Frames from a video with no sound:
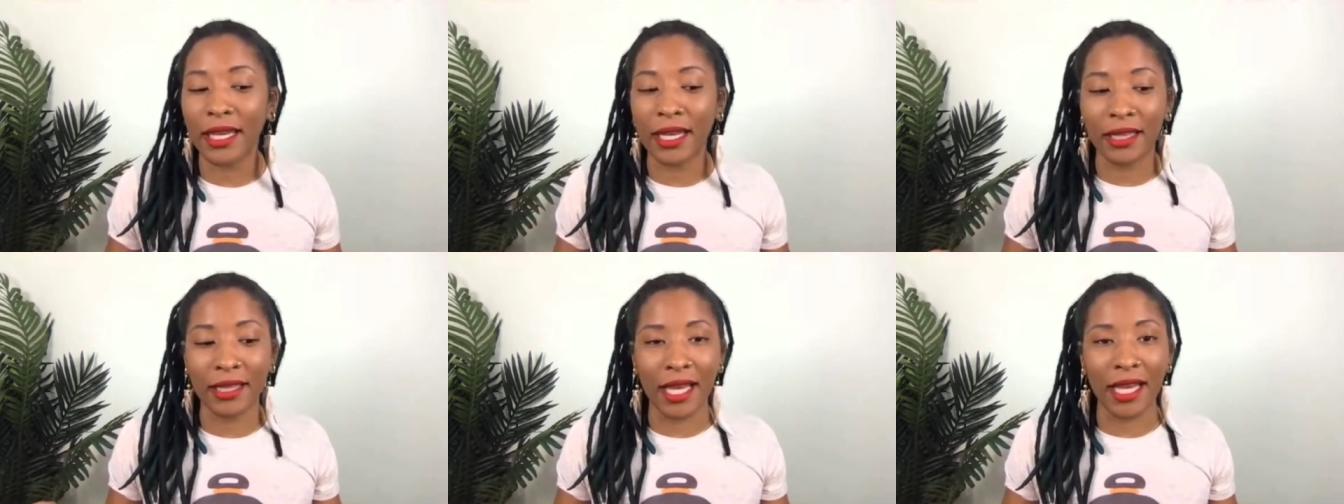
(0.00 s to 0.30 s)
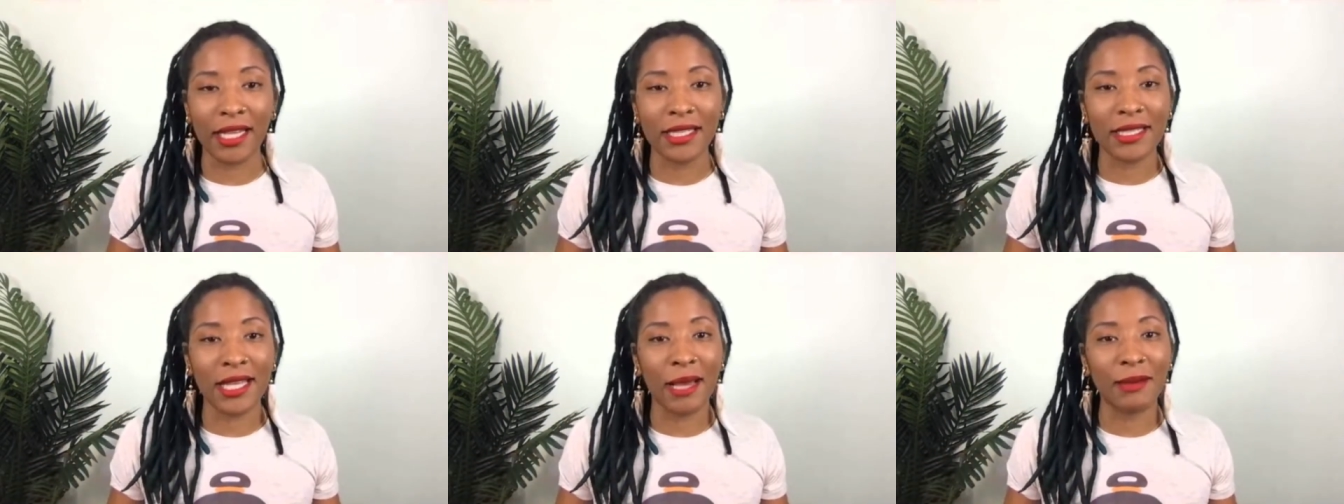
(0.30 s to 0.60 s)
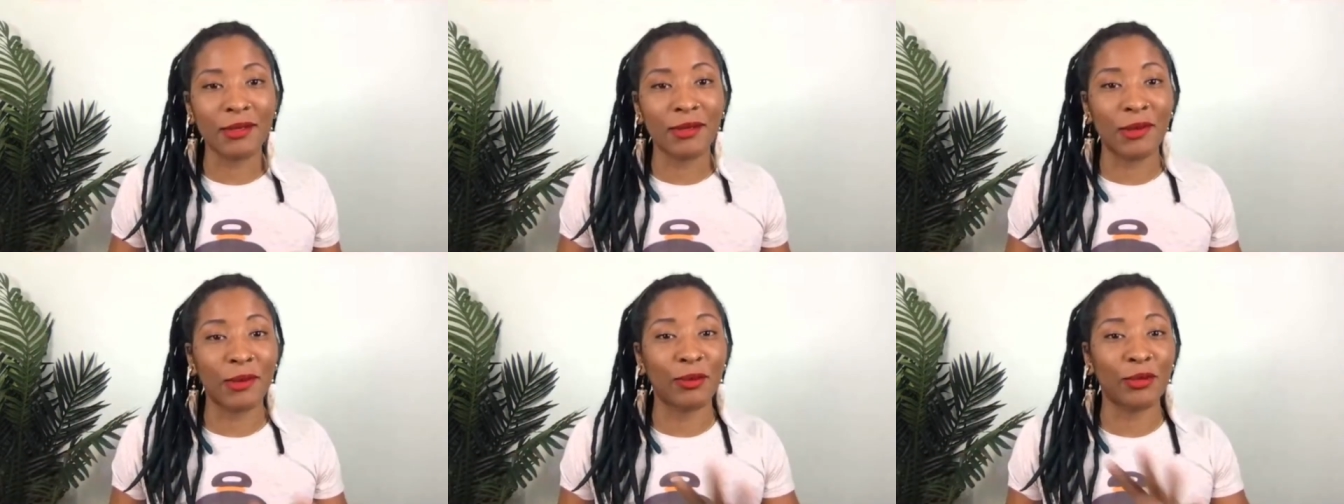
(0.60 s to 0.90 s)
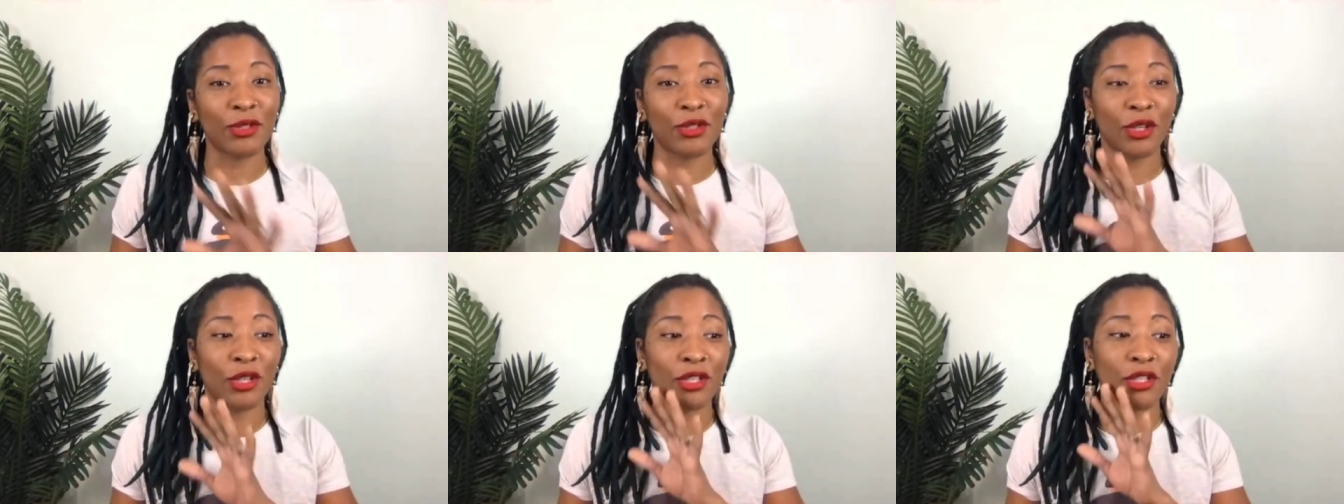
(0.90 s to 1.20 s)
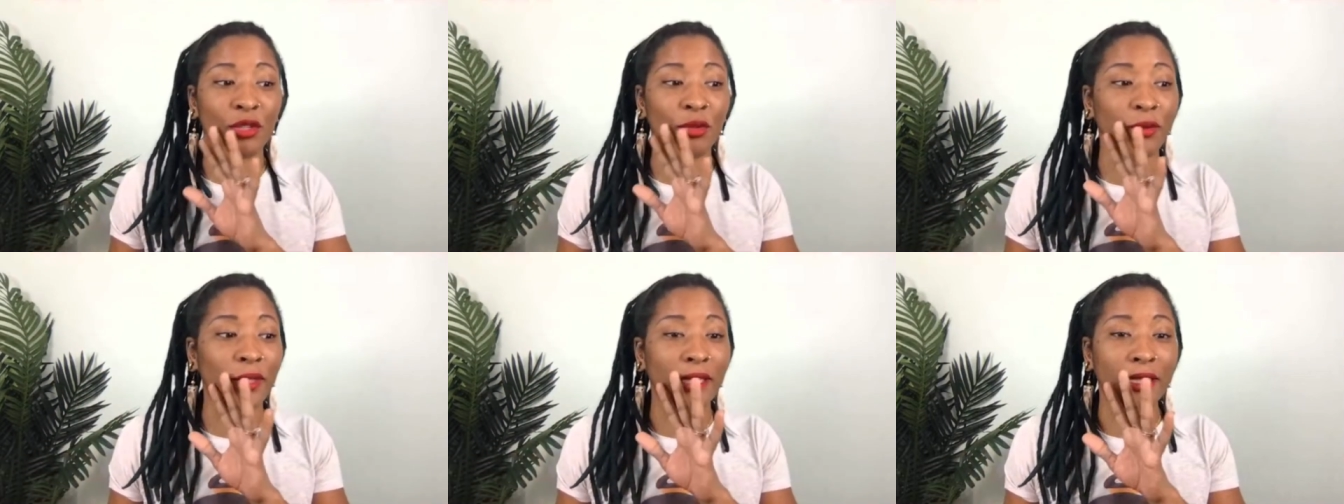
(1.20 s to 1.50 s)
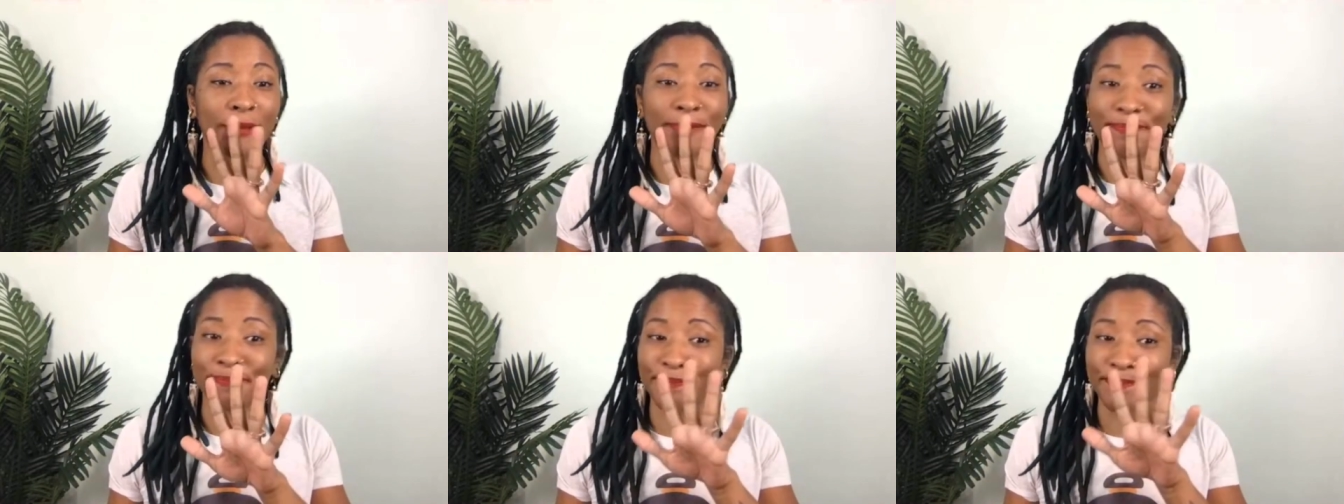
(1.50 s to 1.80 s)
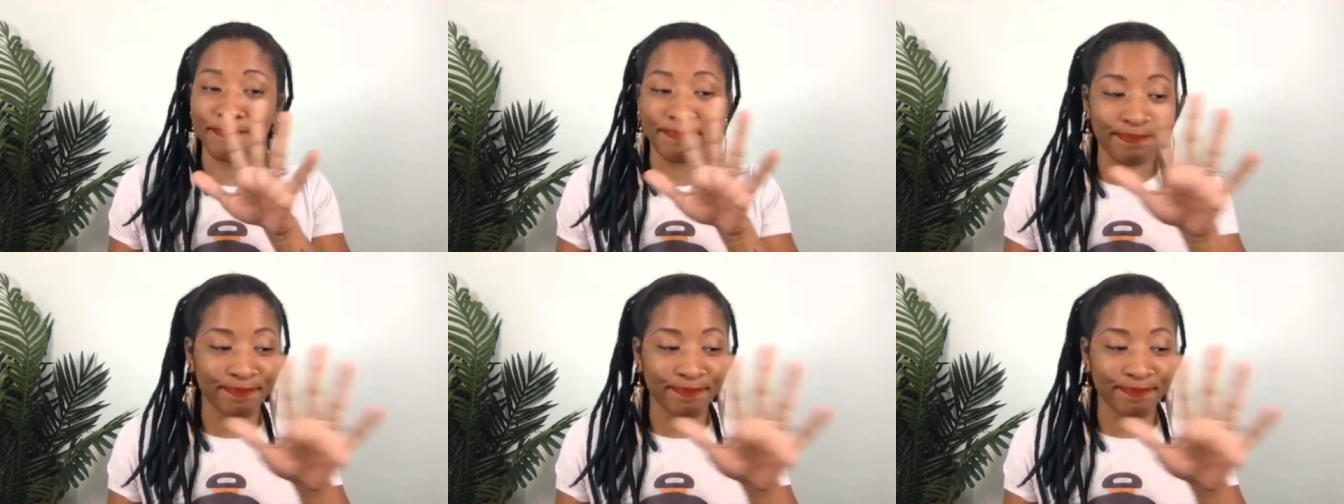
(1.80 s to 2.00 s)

And a lot of times people start doing